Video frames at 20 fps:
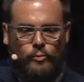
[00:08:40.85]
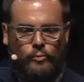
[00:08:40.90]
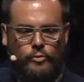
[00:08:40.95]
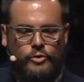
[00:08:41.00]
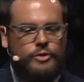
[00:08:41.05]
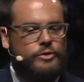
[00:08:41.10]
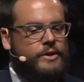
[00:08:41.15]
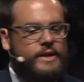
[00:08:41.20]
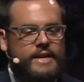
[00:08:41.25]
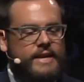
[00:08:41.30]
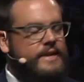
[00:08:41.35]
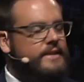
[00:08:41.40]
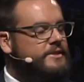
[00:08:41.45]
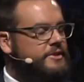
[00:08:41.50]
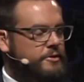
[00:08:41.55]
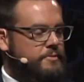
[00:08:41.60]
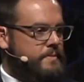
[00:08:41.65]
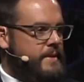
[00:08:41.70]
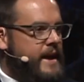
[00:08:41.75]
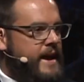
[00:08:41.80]
your needs
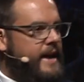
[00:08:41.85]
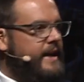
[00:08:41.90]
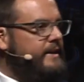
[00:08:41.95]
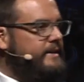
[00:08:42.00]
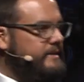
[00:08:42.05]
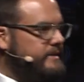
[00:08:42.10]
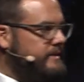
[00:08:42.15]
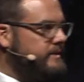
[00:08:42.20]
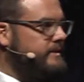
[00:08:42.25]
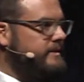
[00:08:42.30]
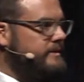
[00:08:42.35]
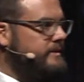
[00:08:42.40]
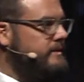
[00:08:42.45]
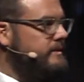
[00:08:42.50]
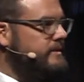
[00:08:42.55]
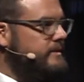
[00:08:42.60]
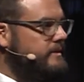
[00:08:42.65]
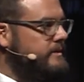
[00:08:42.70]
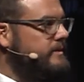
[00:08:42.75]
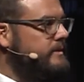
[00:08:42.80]
are met,
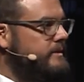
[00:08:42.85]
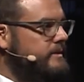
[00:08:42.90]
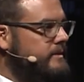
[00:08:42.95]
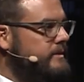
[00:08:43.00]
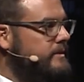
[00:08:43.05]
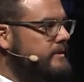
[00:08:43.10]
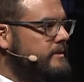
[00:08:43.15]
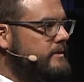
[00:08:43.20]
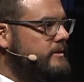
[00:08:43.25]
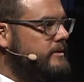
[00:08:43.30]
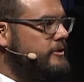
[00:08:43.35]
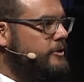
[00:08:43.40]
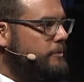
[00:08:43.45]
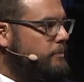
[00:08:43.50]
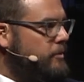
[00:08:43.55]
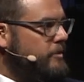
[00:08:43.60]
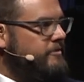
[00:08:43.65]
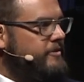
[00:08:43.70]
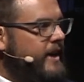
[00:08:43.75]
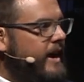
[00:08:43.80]
you're
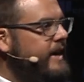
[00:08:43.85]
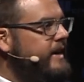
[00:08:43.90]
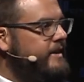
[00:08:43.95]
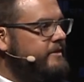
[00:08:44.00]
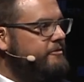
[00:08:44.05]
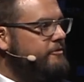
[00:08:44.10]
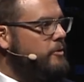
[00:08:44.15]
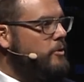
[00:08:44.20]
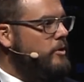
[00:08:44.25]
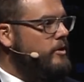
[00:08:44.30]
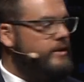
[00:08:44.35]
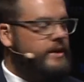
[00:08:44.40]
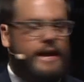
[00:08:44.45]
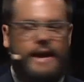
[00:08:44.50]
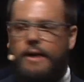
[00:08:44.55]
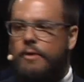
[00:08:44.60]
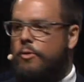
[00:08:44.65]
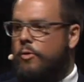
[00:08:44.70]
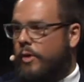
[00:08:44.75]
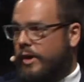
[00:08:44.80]
provided for.
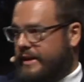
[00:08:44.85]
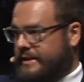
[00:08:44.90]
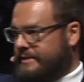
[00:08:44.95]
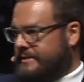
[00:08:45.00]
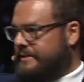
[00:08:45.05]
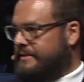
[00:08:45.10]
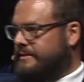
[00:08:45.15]
Now what?